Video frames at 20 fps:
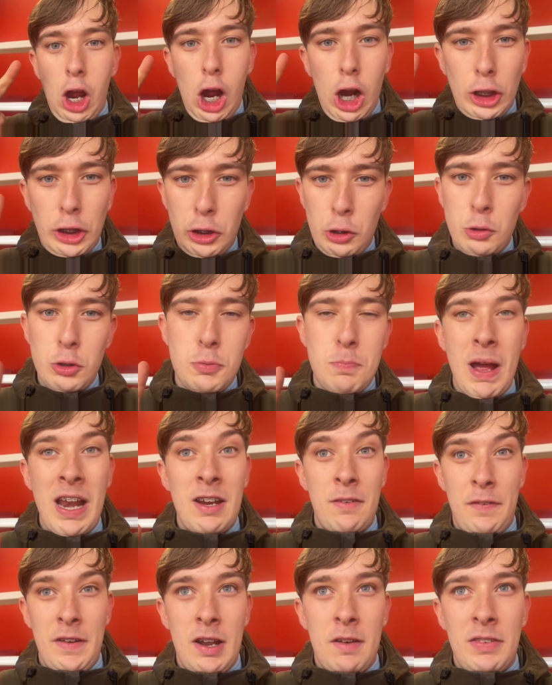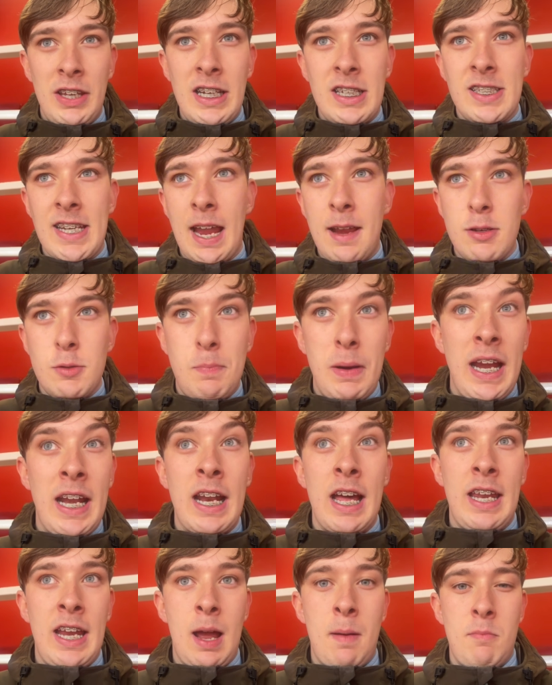A huge benefit of these games
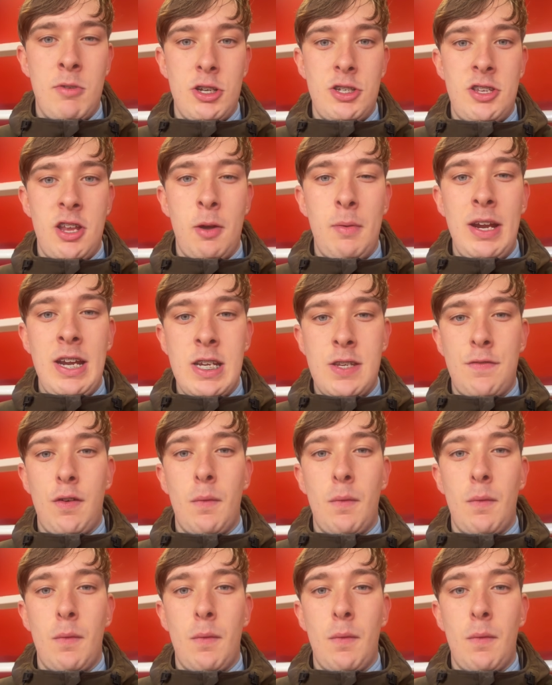being at the Emirates, though, is for